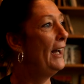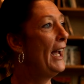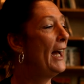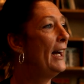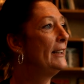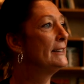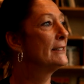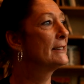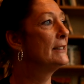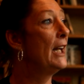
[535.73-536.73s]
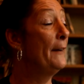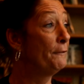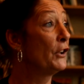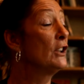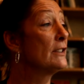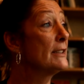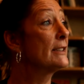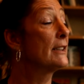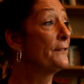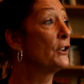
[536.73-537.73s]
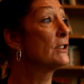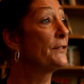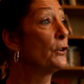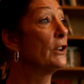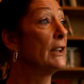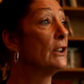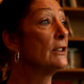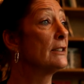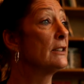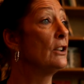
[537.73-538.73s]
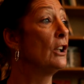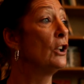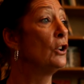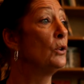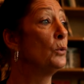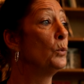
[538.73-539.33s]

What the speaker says: And at first, the first 4 years, you know,